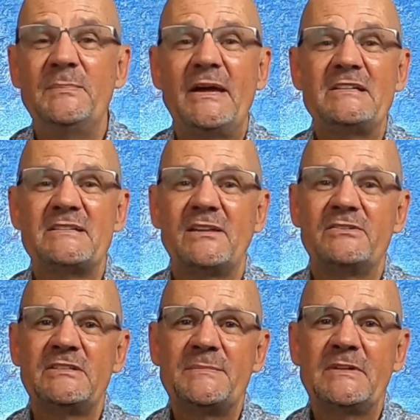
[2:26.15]
eBay
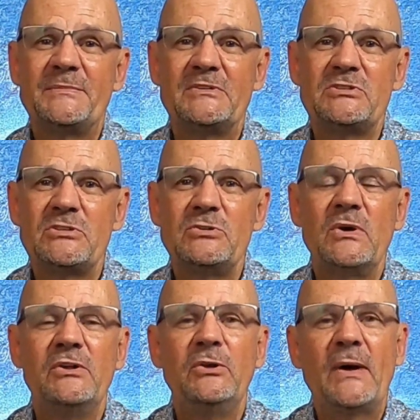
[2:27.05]
seller tip number
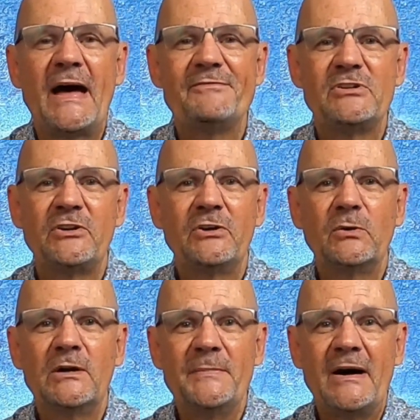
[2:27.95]
2, you have to
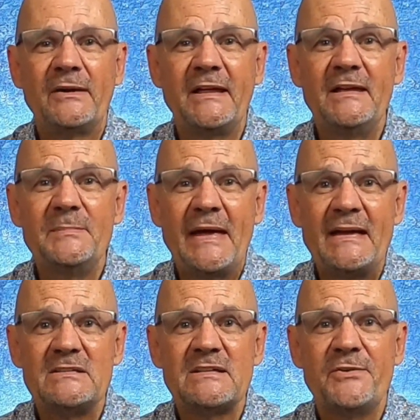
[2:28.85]
know about
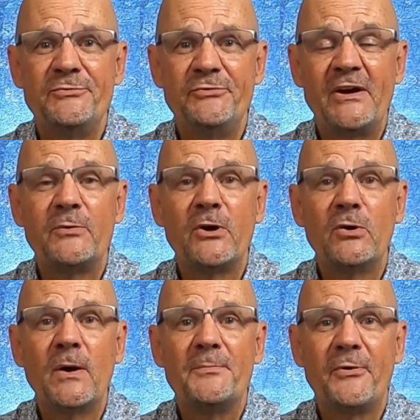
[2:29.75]
eBay's
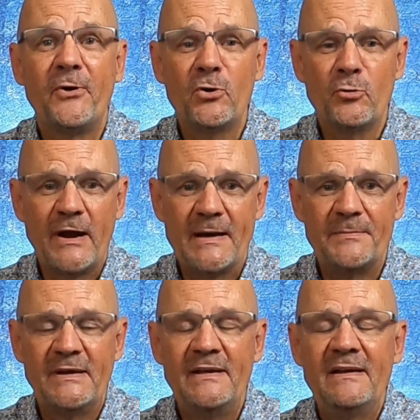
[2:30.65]
VERO
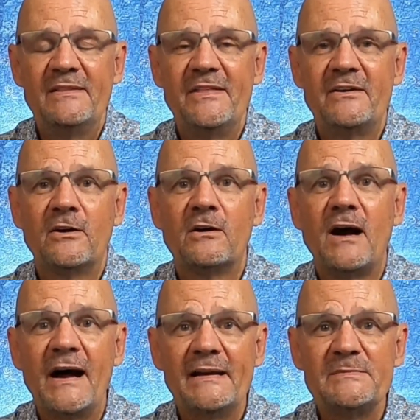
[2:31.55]
program. There
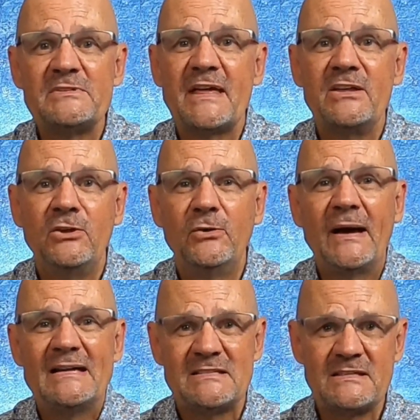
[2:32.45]
are items that
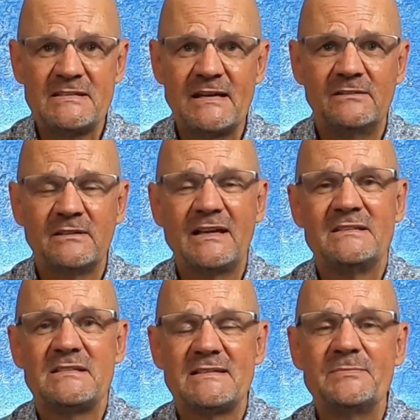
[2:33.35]
you as a seller
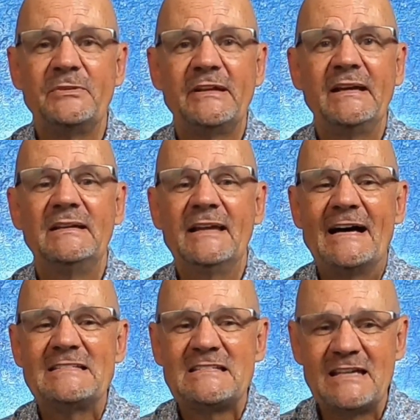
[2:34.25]
can simply
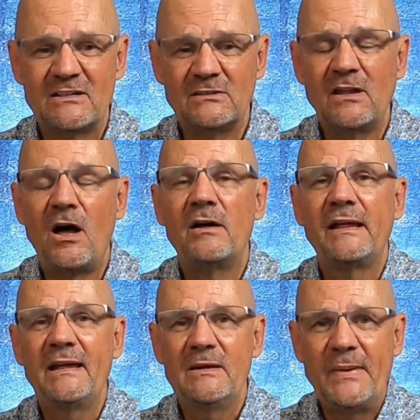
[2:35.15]
not sell
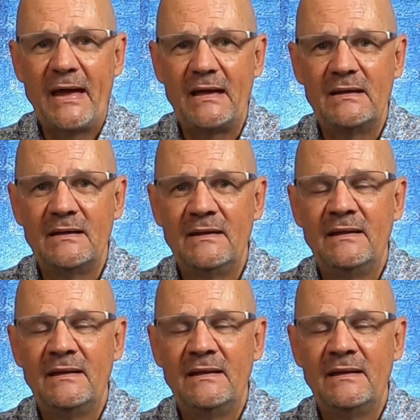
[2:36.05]
on eBay.